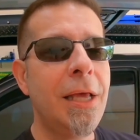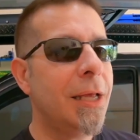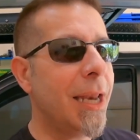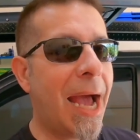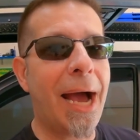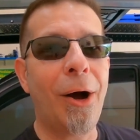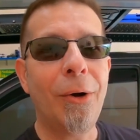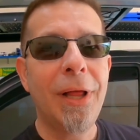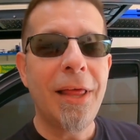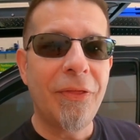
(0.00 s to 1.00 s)

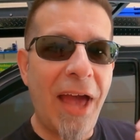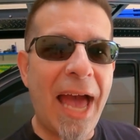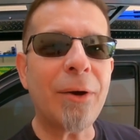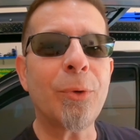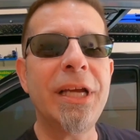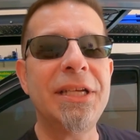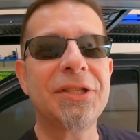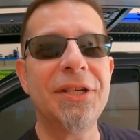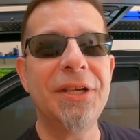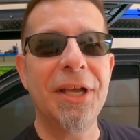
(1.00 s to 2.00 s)
Now, that
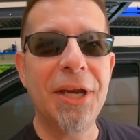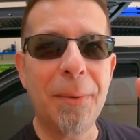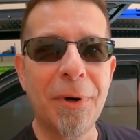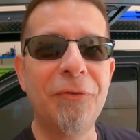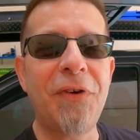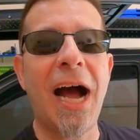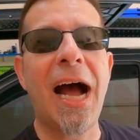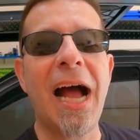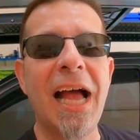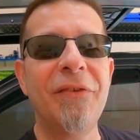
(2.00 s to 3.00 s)
reason, number
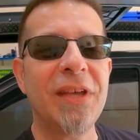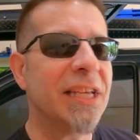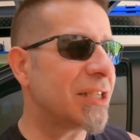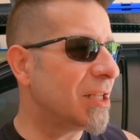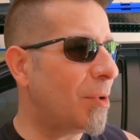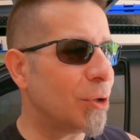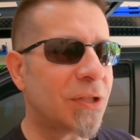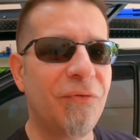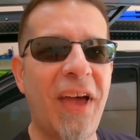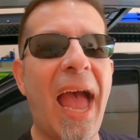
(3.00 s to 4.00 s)
5, is the
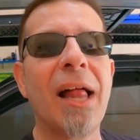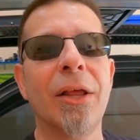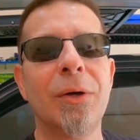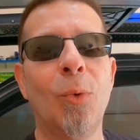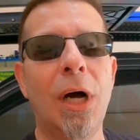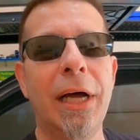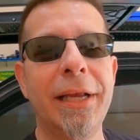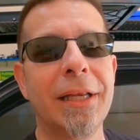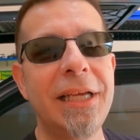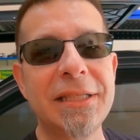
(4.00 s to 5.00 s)
most valid one,
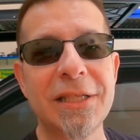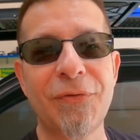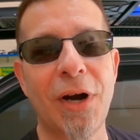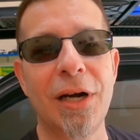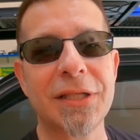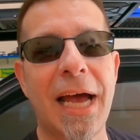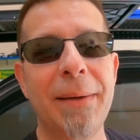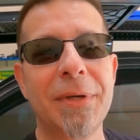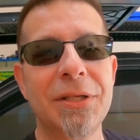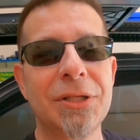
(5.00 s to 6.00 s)
at least as far as
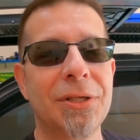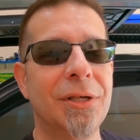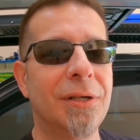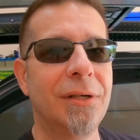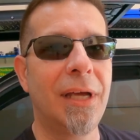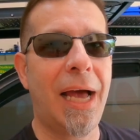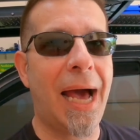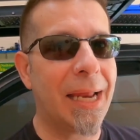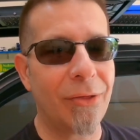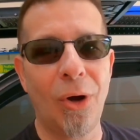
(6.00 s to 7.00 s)
I'm concerned,
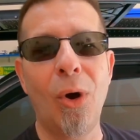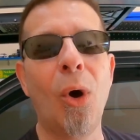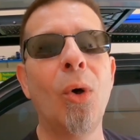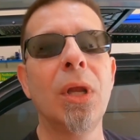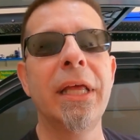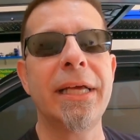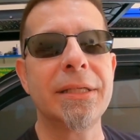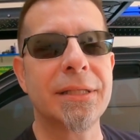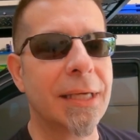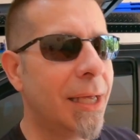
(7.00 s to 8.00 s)
out of the whole
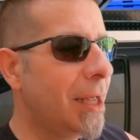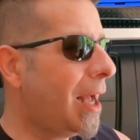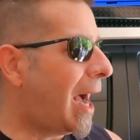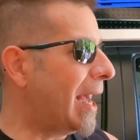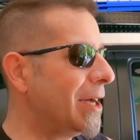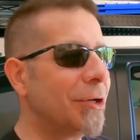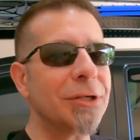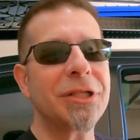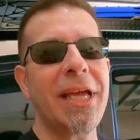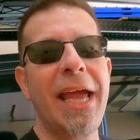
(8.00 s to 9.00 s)
list. I
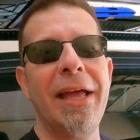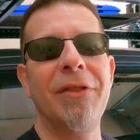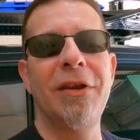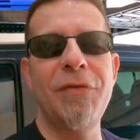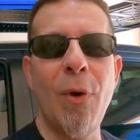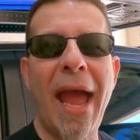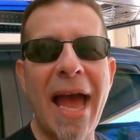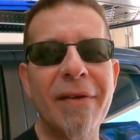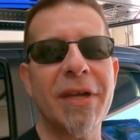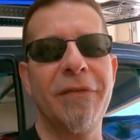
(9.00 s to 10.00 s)
understand that if you
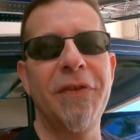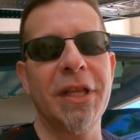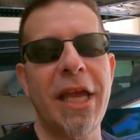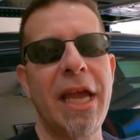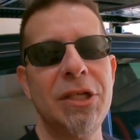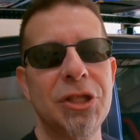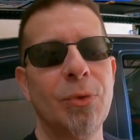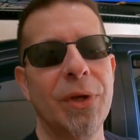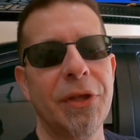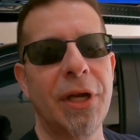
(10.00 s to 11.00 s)
have an
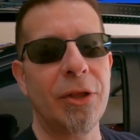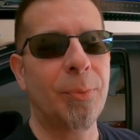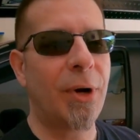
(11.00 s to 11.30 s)
affiliation with another